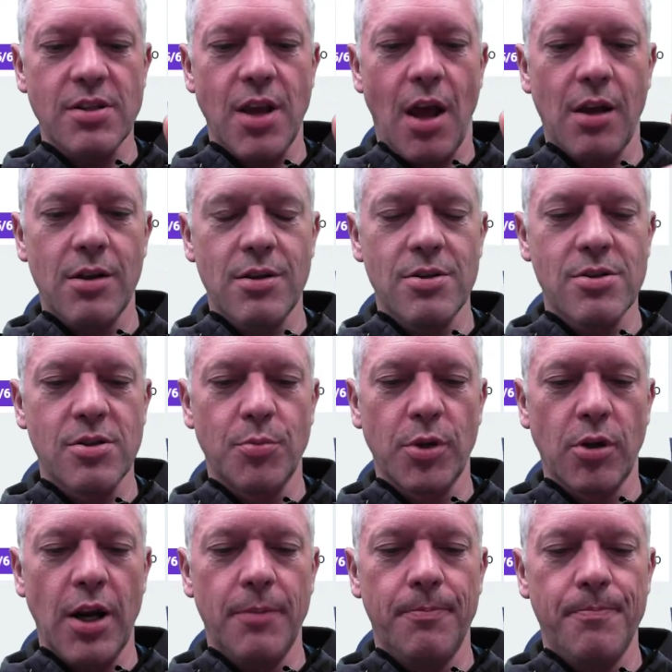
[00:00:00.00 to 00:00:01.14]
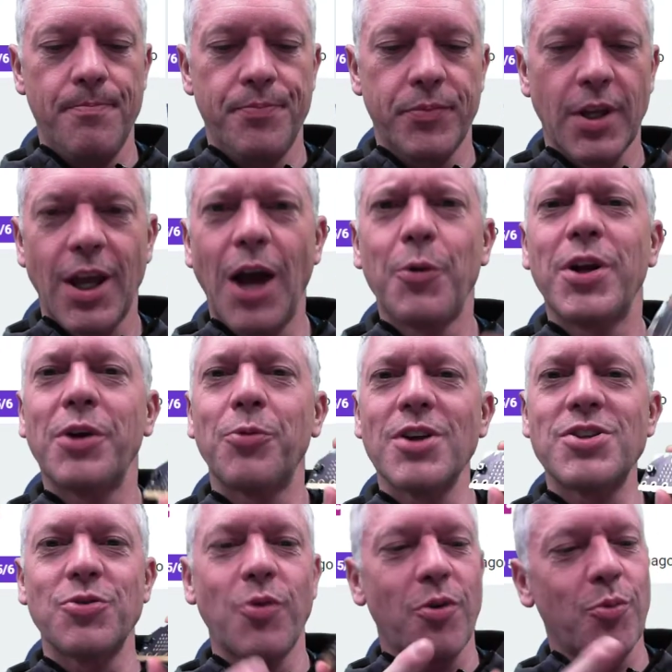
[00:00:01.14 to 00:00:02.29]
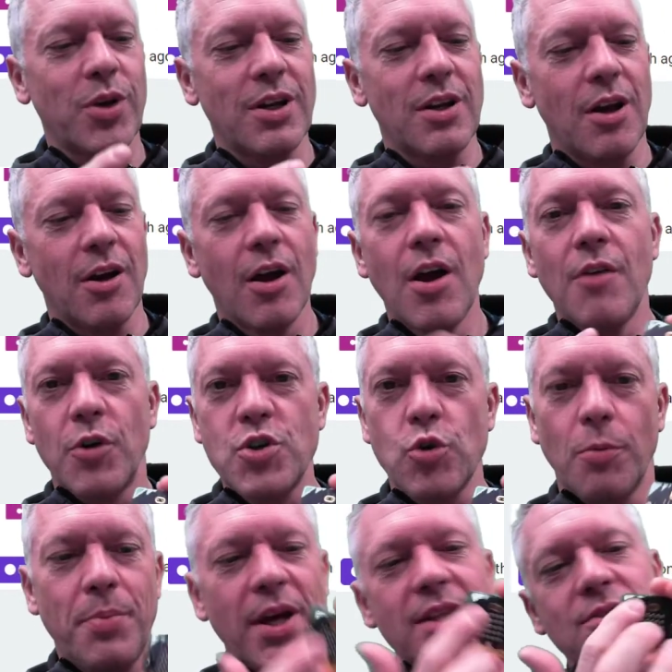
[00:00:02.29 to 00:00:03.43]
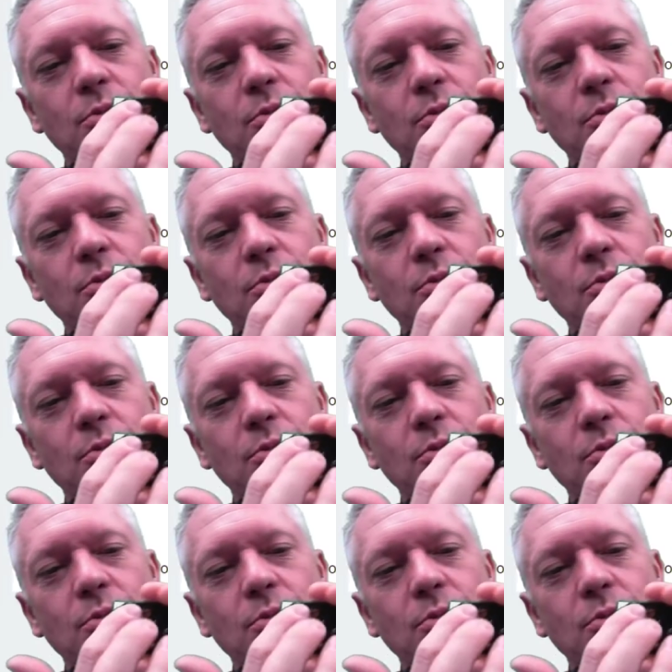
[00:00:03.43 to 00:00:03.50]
Yeah, super great. We did one too, we did virtual pets,